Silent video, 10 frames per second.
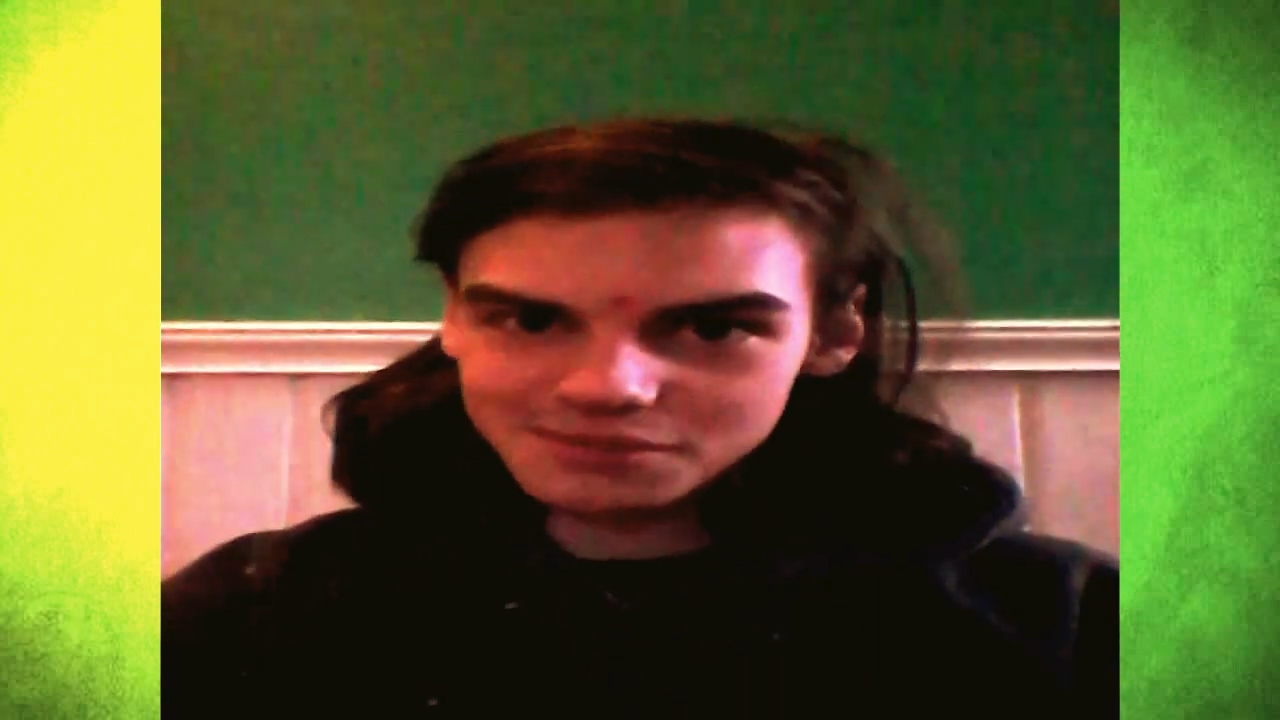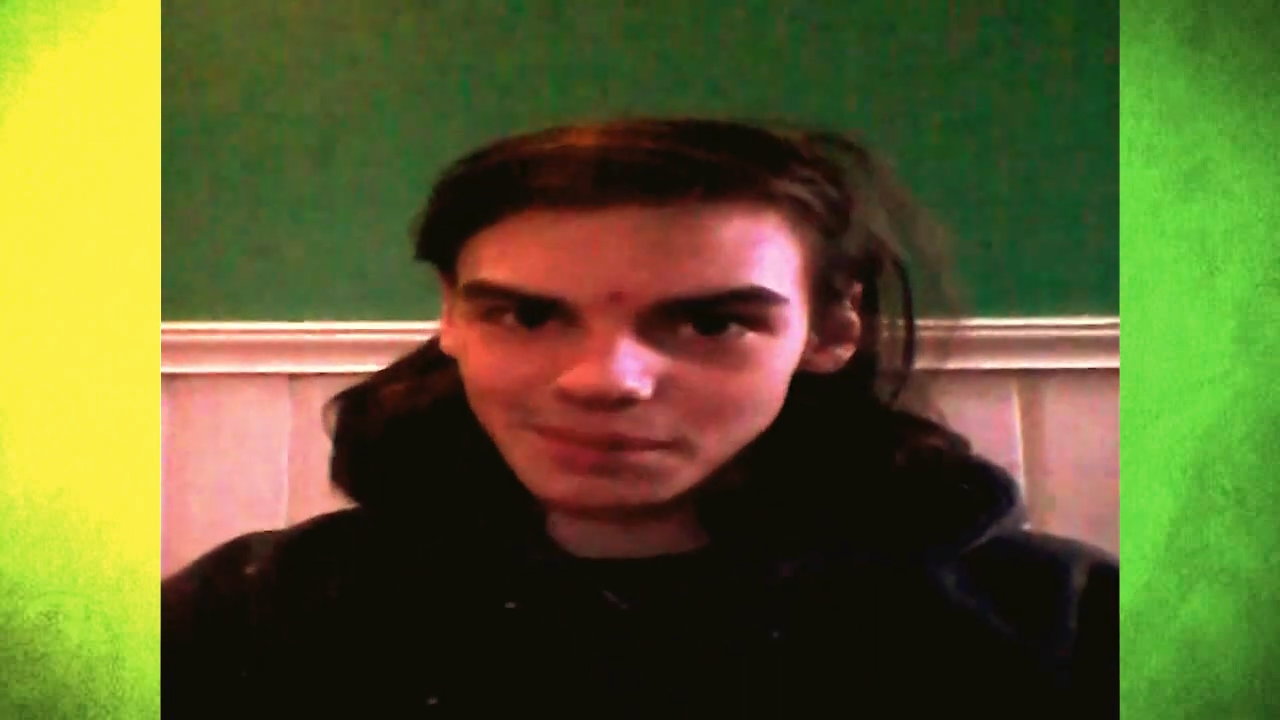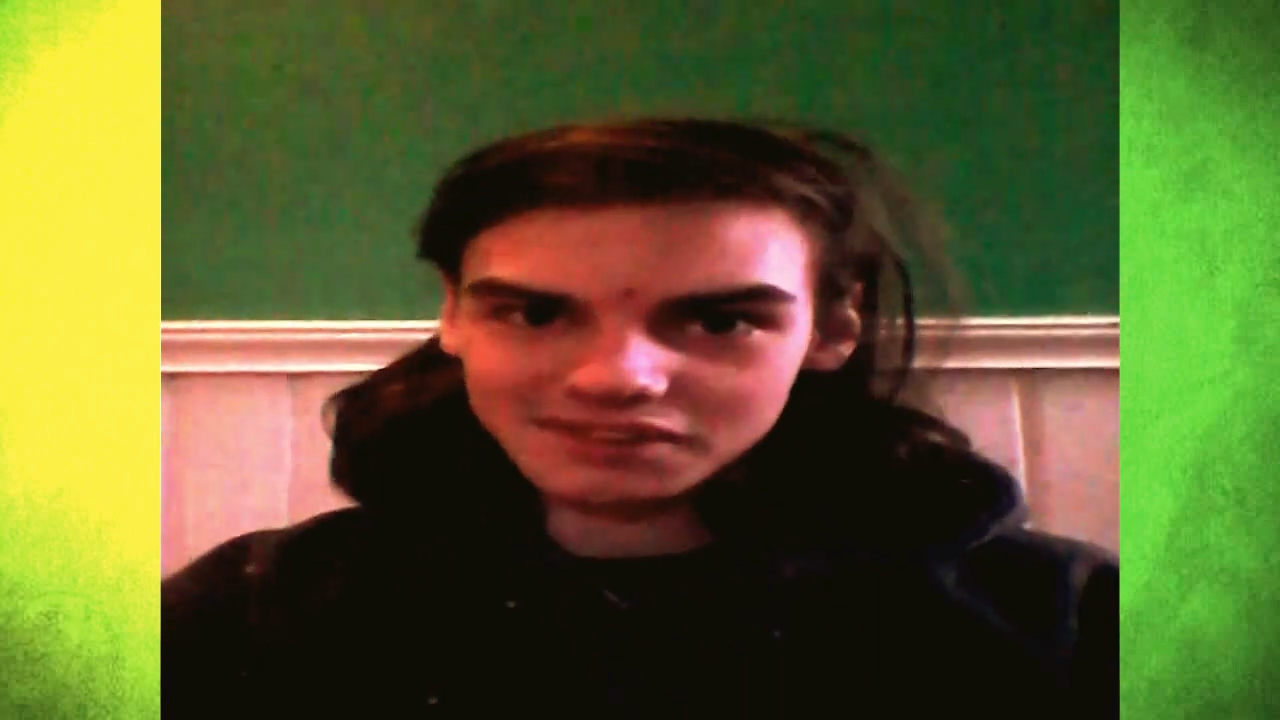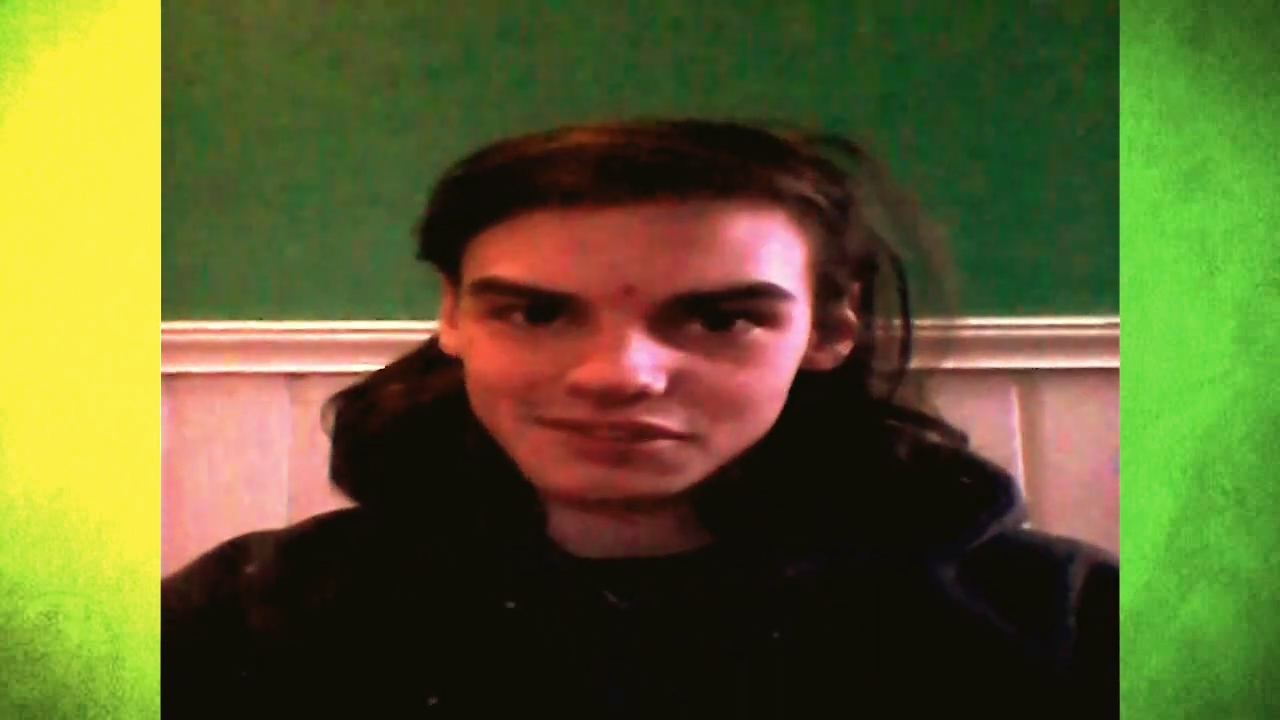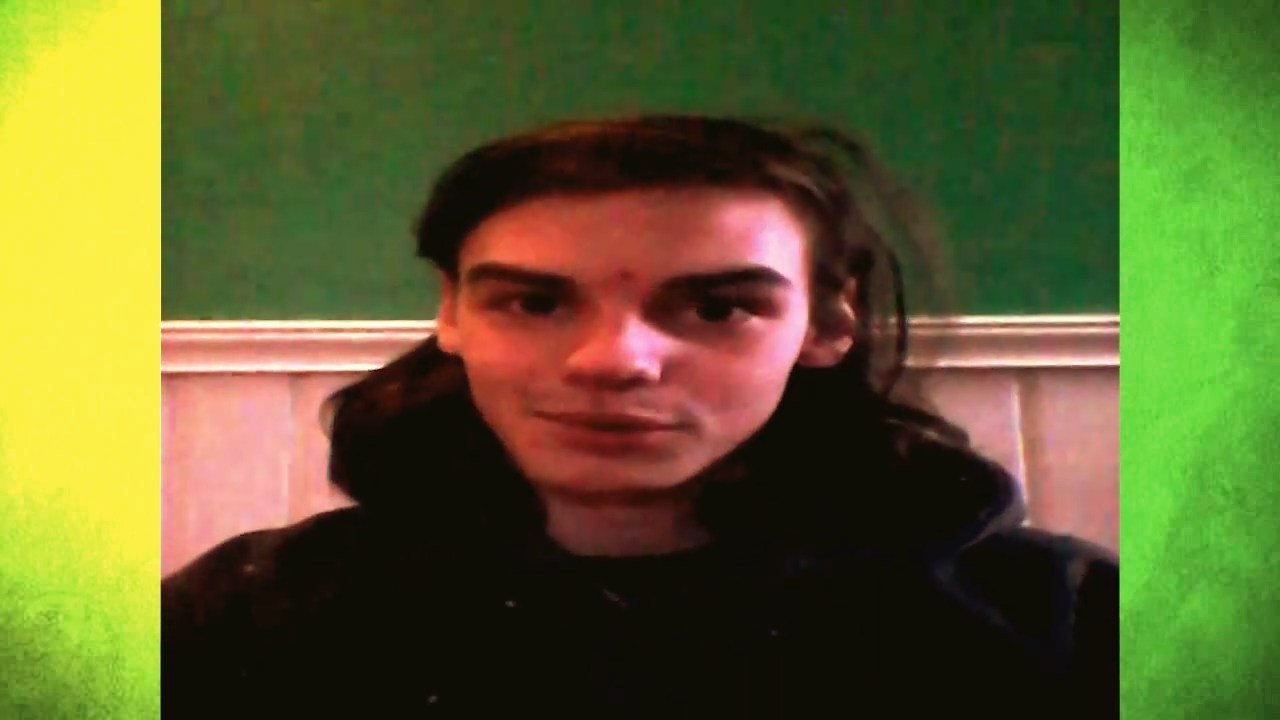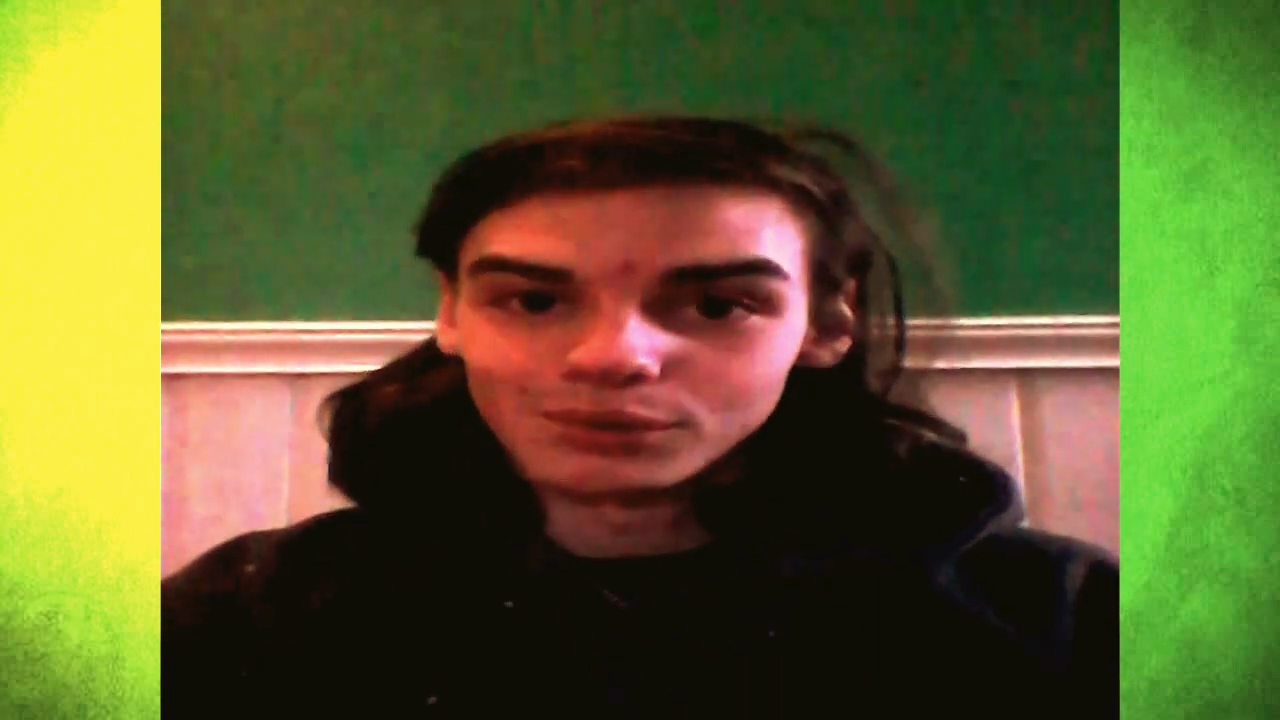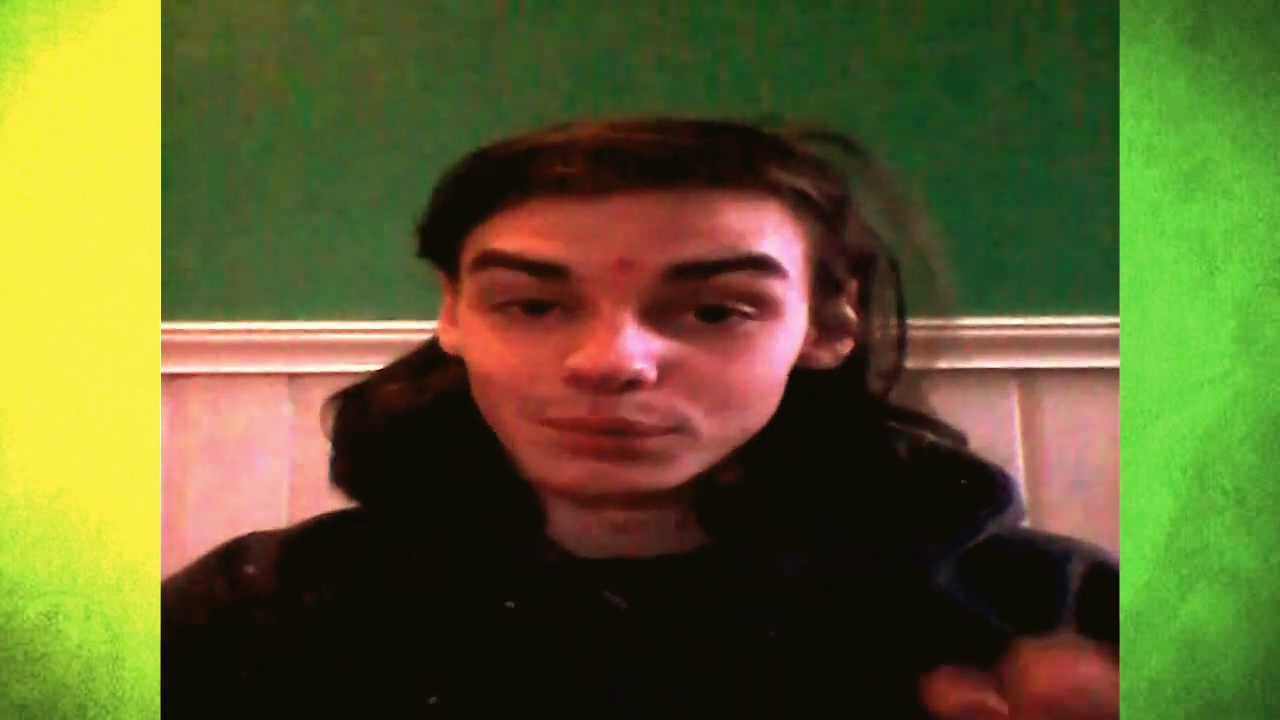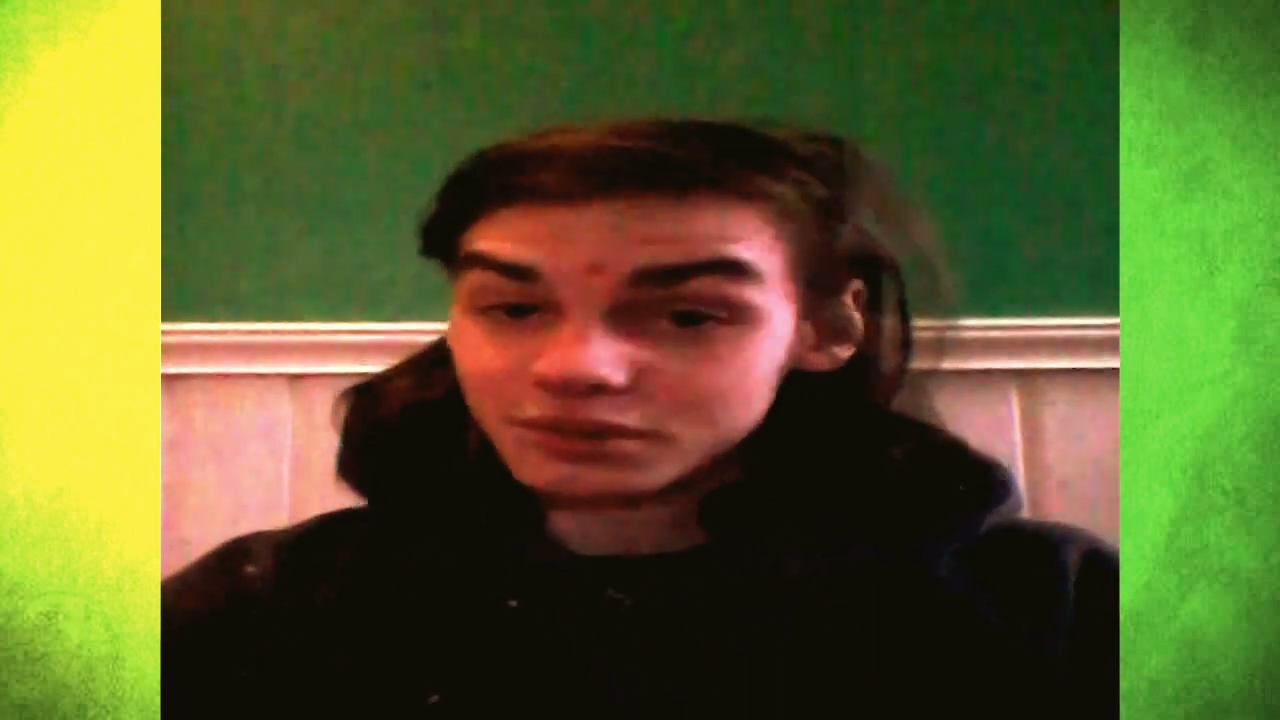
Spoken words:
in my school,